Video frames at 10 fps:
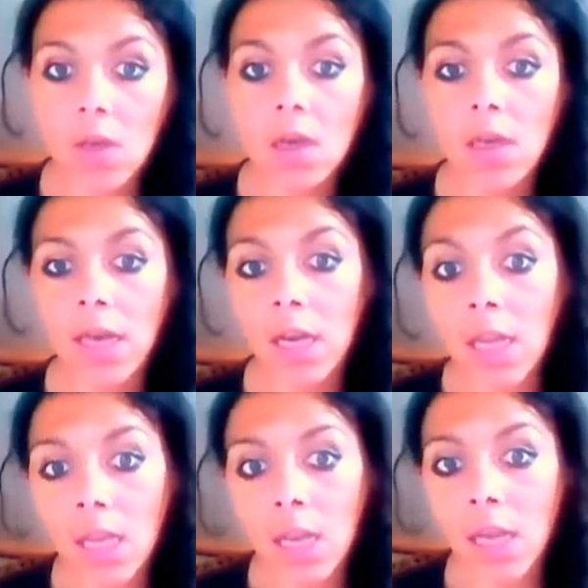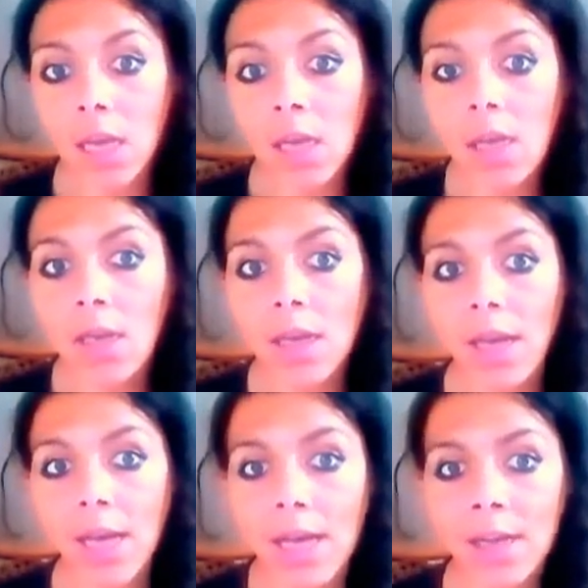all in your hearts
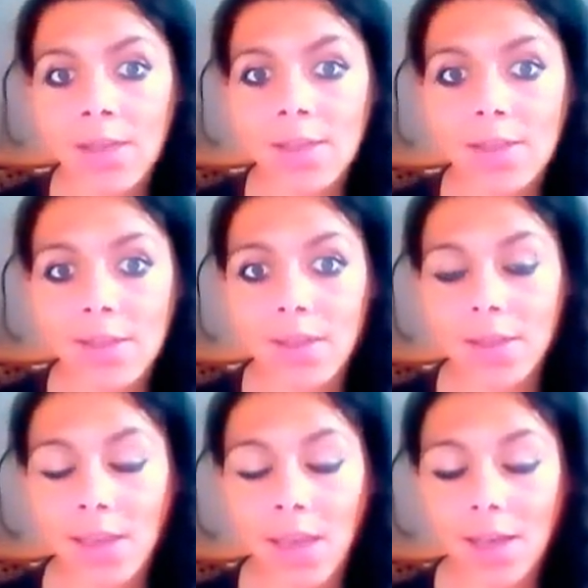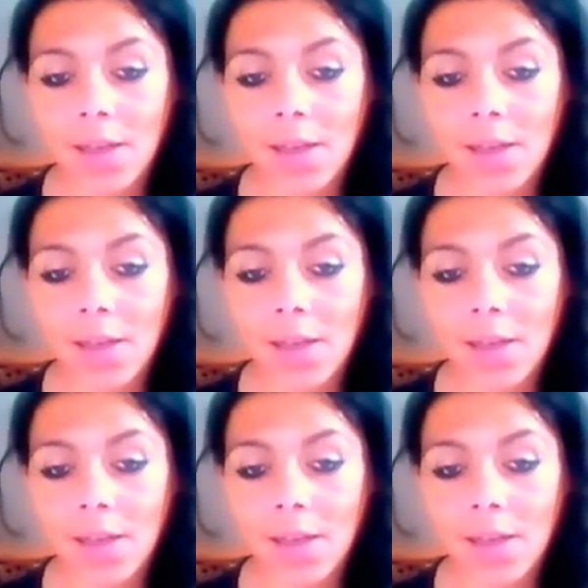and healing.